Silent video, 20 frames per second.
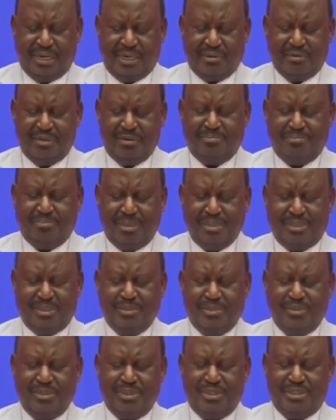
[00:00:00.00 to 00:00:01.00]
and will
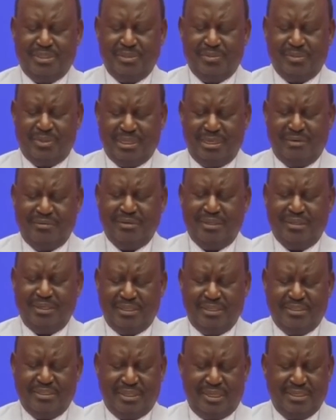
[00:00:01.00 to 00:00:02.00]
pursue it whenever
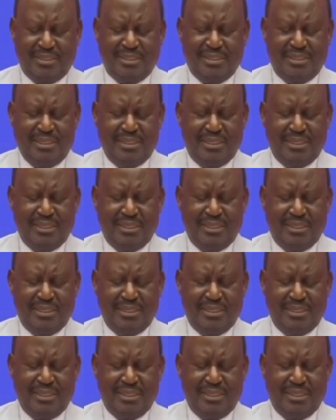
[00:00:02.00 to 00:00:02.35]
necessary